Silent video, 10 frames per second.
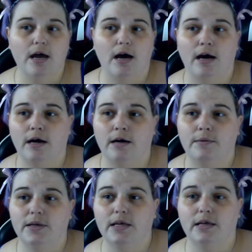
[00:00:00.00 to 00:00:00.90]

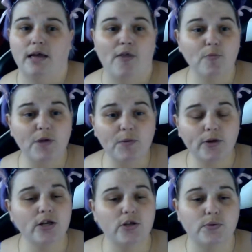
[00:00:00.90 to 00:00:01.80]
Other people
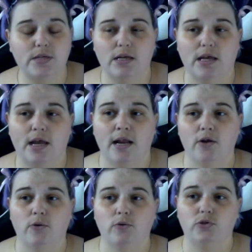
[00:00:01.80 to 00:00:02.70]
can use it and
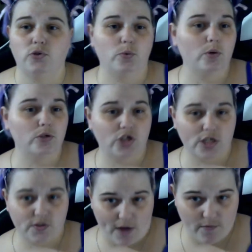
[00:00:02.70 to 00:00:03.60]
it'll do
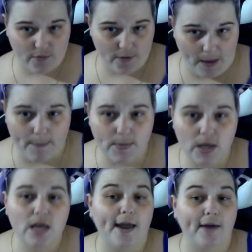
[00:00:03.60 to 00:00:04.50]
just fine for them.
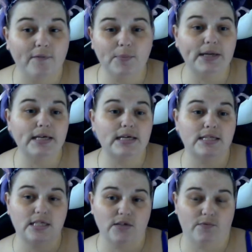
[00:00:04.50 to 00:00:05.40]
Everybody is
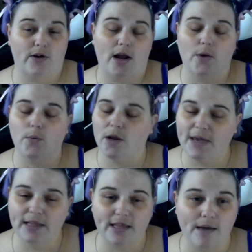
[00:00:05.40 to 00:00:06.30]
different, and I want to
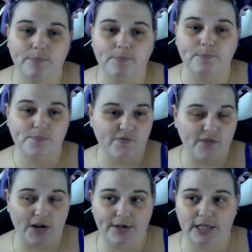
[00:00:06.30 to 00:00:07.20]
make that
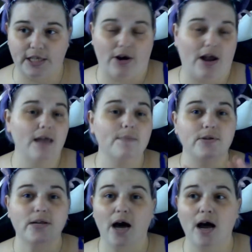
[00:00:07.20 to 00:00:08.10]
very clear. I
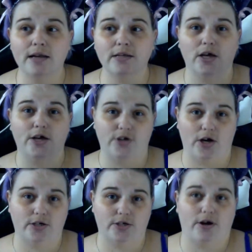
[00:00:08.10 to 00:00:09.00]
am not a
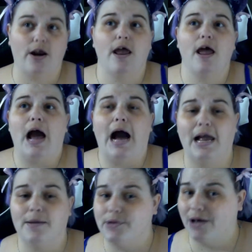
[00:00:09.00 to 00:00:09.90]
doctor. I
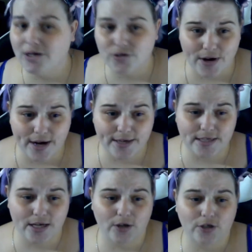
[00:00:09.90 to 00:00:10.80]
am not trying to
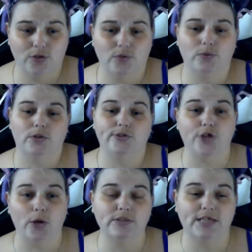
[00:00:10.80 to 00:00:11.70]
tell you
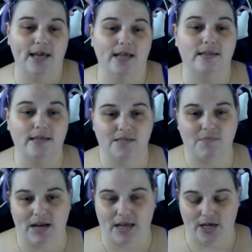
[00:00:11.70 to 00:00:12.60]
don't take this
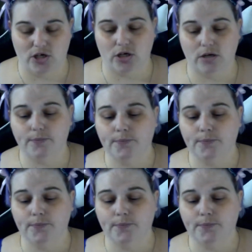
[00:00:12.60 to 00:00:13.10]
medication.